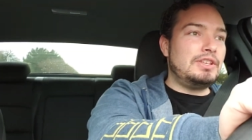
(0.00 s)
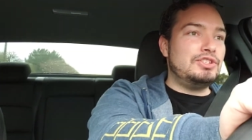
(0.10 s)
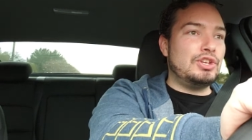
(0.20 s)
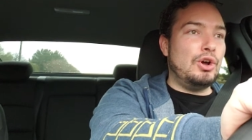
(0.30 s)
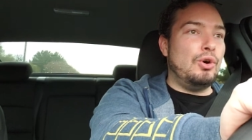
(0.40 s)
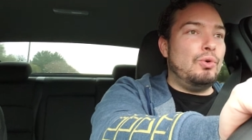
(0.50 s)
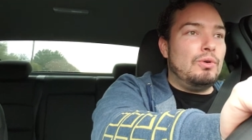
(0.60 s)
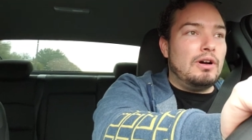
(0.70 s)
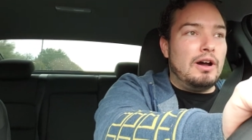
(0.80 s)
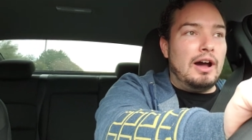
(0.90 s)

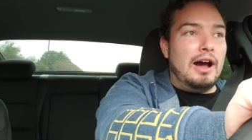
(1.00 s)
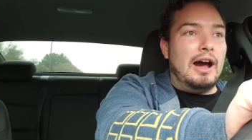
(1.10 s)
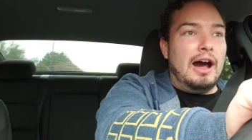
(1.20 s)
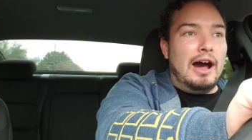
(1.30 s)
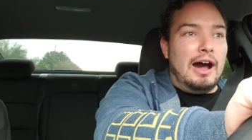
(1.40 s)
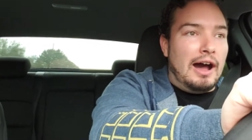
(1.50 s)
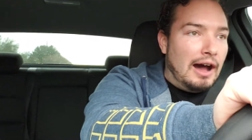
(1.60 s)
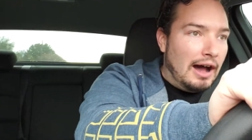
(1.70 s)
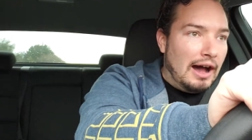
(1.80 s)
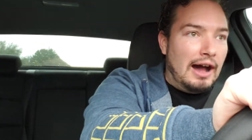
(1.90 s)
So
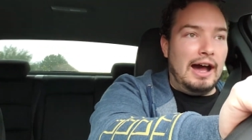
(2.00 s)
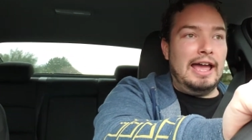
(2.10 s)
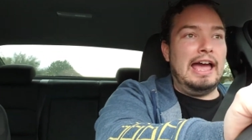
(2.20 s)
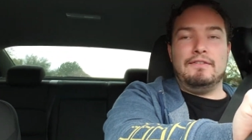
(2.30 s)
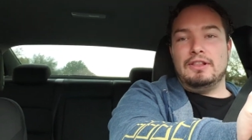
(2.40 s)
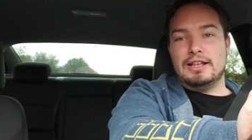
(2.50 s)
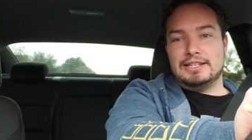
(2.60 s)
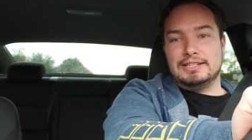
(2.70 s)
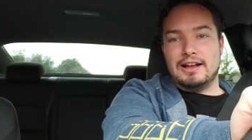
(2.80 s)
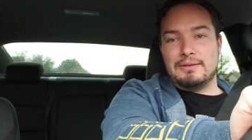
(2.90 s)
I have a lot
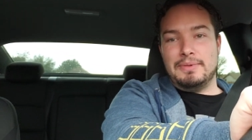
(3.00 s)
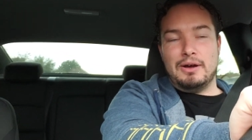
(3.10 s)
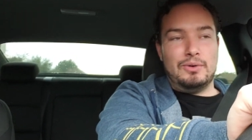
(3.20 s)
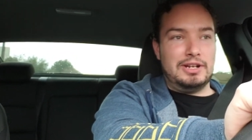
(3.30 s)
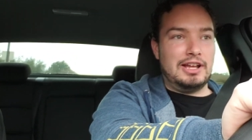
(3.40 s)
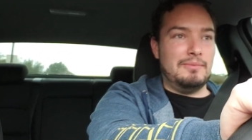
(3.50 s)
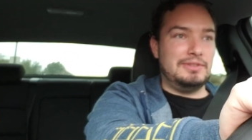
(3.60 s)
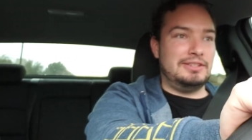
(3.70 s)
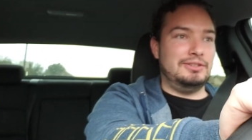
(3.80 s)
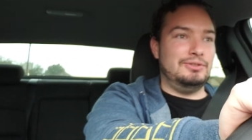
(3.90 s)
to talk about when it
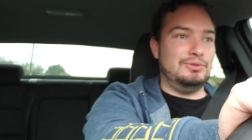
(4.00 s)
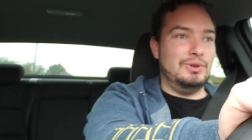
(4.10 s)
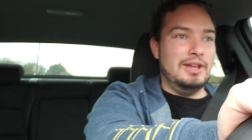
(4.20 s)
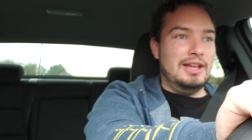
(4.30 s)
comes to